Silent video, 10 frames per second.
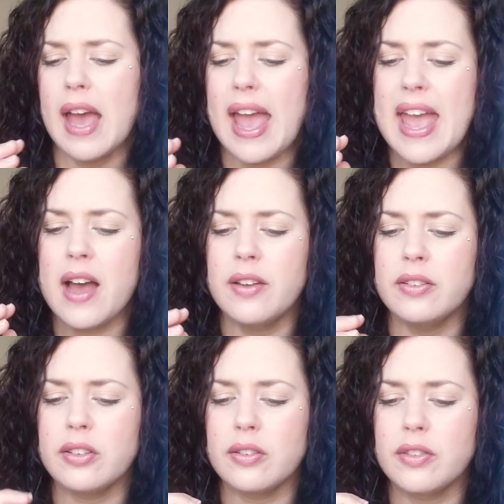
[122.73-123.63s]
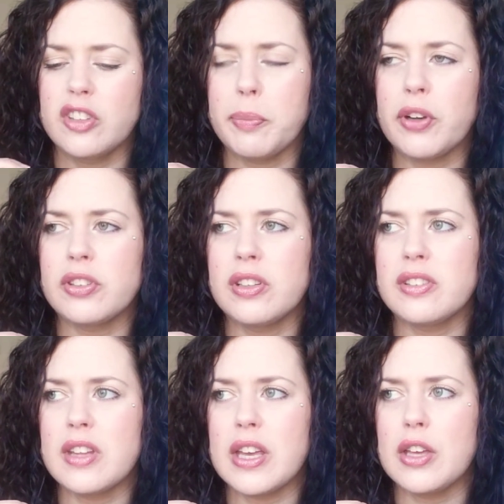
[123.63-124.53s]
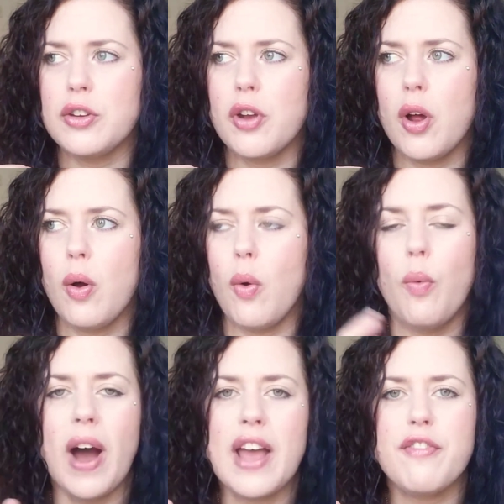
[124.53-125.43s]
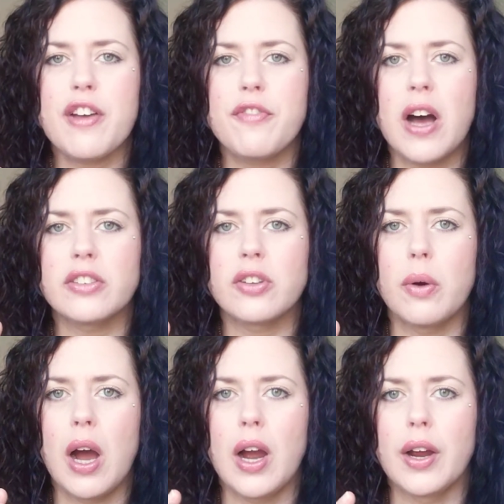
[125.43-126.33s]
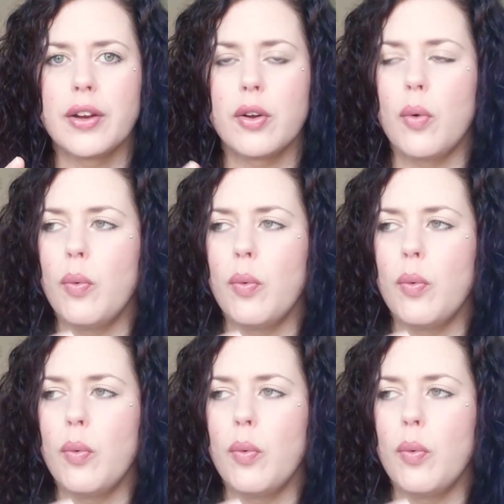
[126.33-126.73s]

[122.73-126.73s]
And this person is thinking, why have I fought so hard?